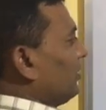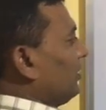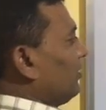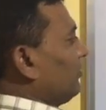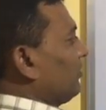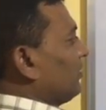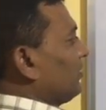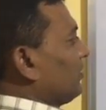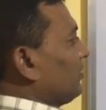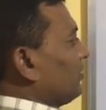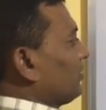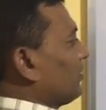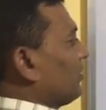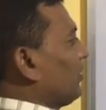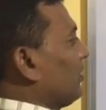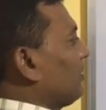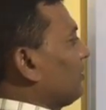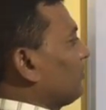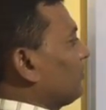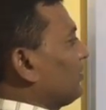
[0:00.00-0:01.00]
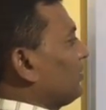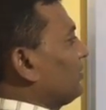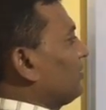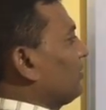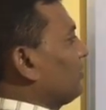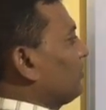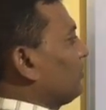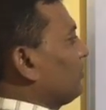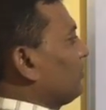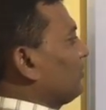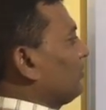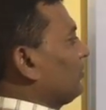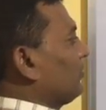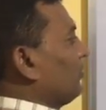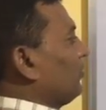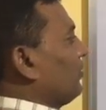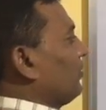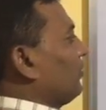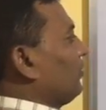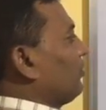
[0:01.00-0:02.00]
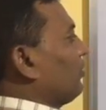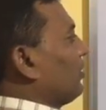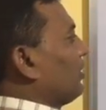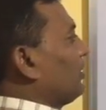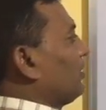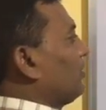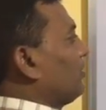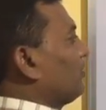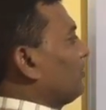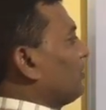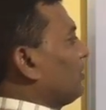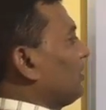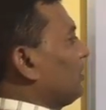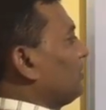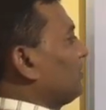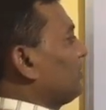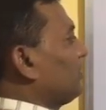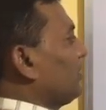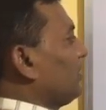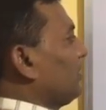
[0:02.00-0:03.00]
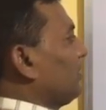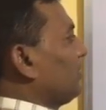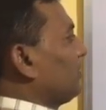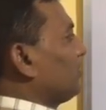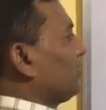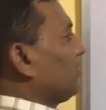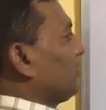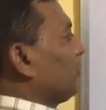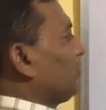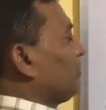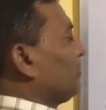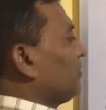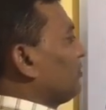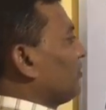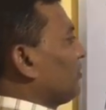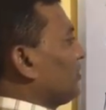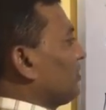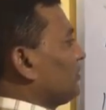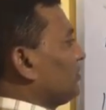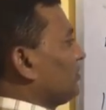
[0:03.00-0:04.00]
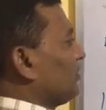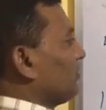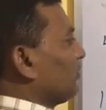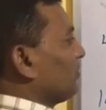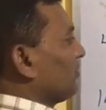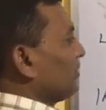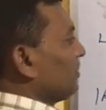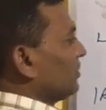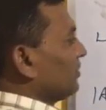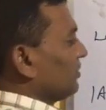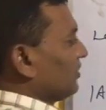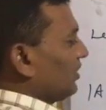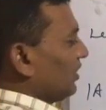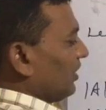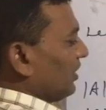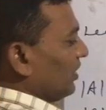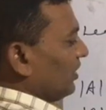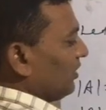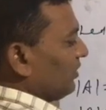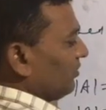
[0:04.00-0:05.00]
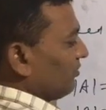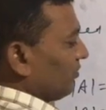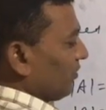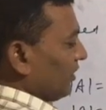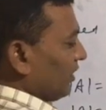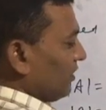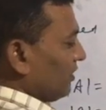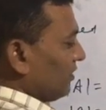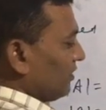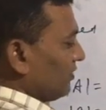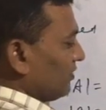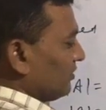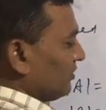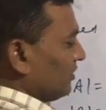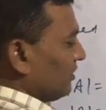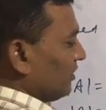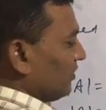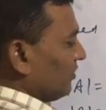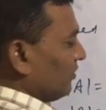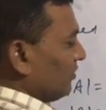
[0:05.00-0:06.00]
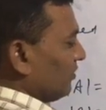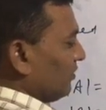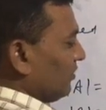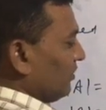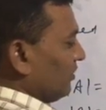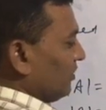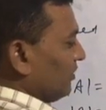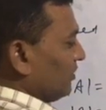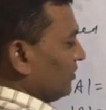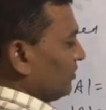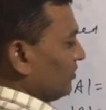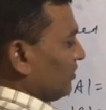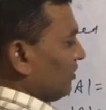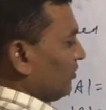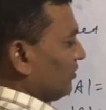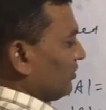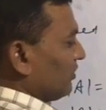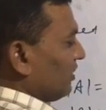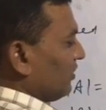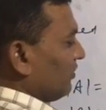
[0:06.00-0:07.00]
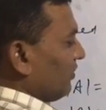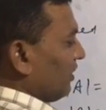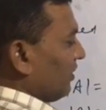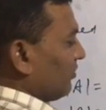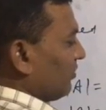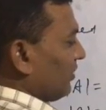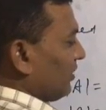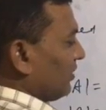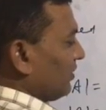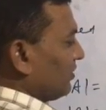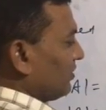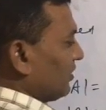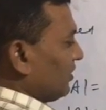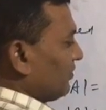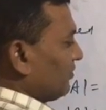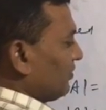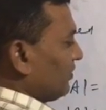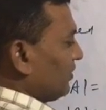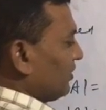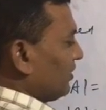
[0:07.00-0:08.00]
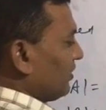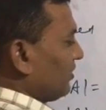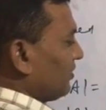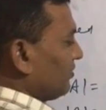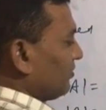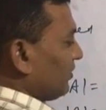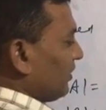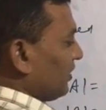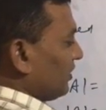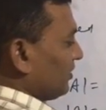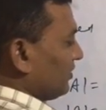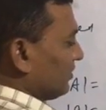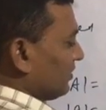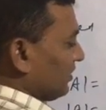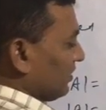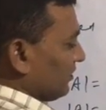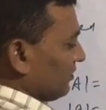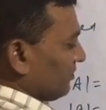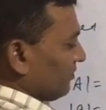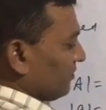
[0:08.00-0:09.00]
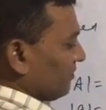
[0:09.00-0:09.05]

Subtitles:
leaving this column and this row, 1 into 3 is 3, 0 into 1 is 0. It is 3 minus 0. So outside we have minus, therefore it is minus 3.